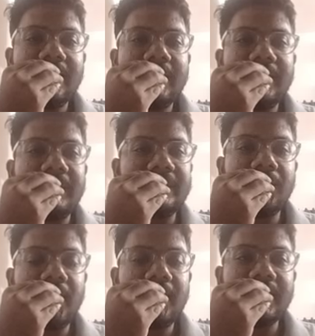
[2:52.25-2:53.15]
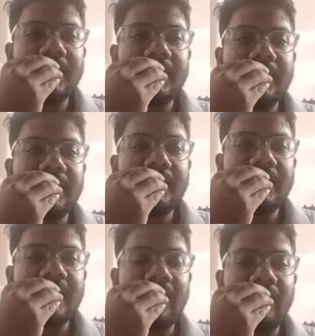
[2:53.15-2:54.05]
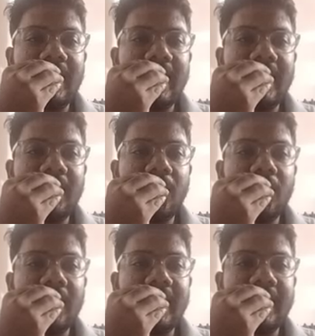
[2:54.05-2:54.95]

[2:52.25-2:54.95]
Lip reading: she was not aware or